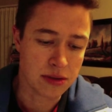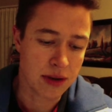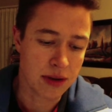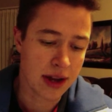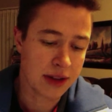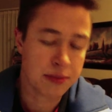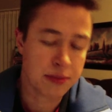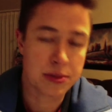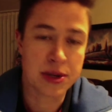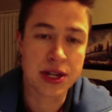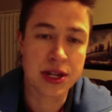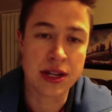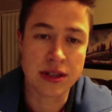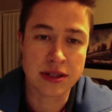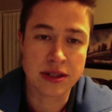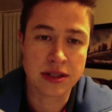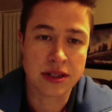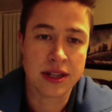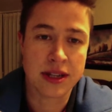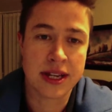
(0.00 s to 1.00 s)

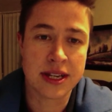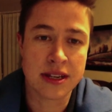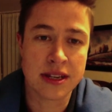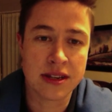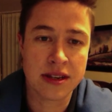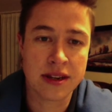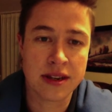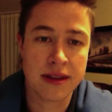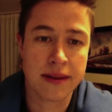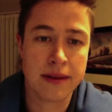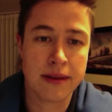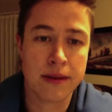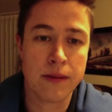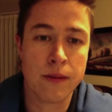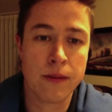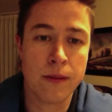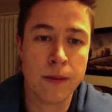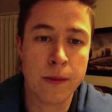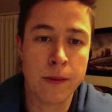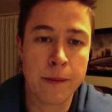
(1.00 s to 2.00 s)
expertise to lend to
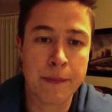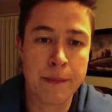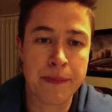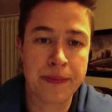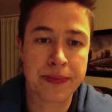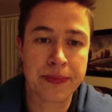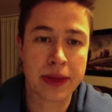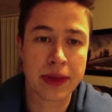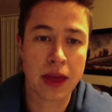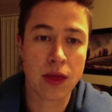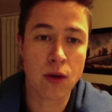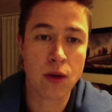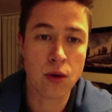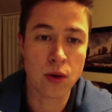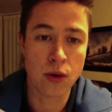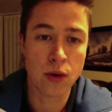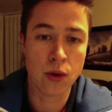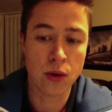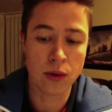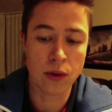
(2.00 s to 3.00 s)
the
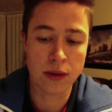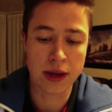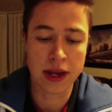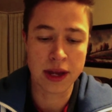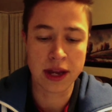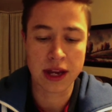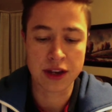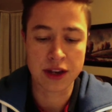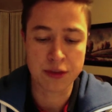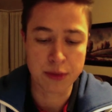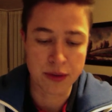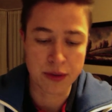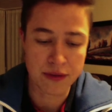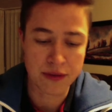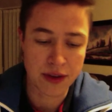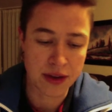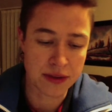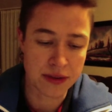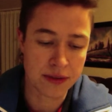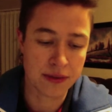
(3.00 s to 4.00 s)
whole engagement
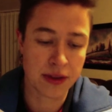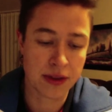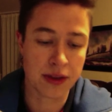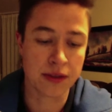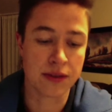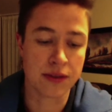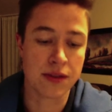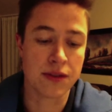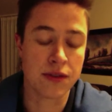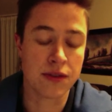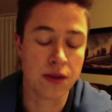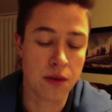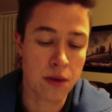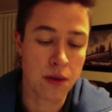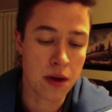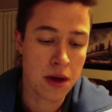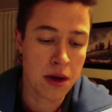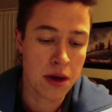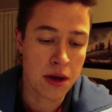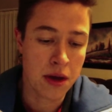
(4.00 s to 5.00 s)
phase of things. And so
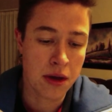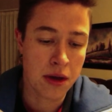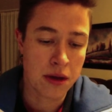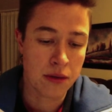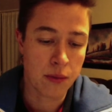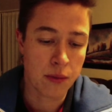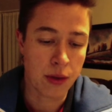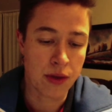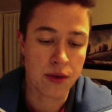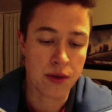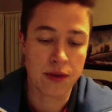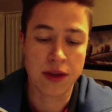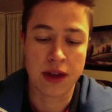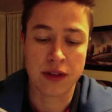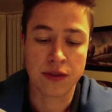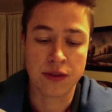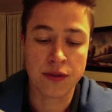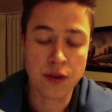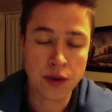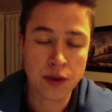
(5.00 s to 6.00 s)
whether
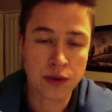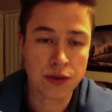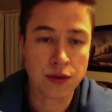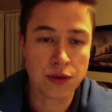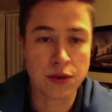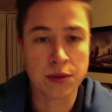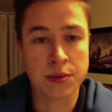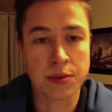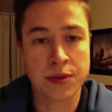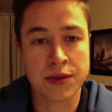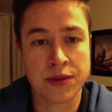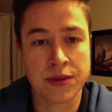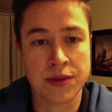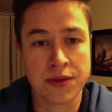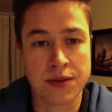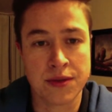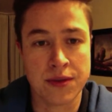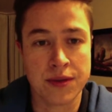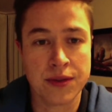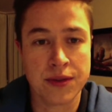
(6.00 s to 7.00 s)
that's focus groups
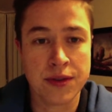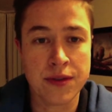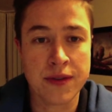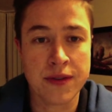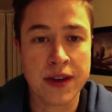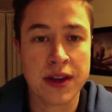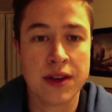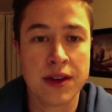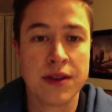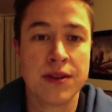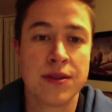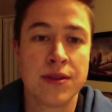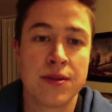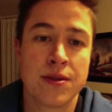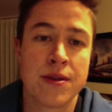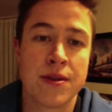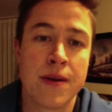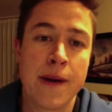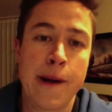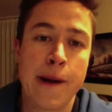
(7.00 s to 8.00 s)
or surveys or
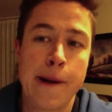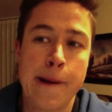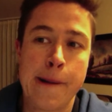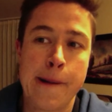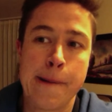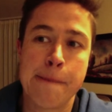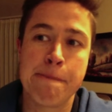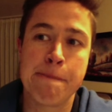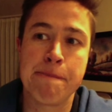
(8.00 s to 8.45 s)
a